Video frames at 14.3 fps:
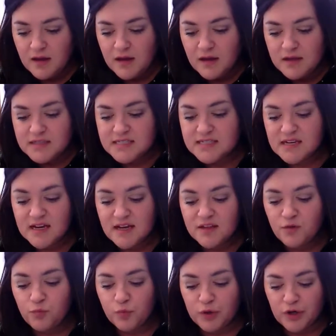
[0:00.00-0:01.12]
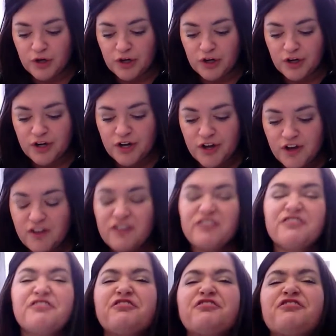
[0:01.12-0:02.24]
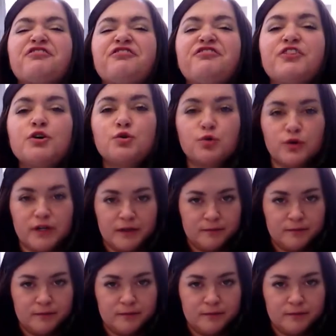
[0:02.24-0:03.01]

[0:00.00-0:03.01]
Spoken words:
Say the word food.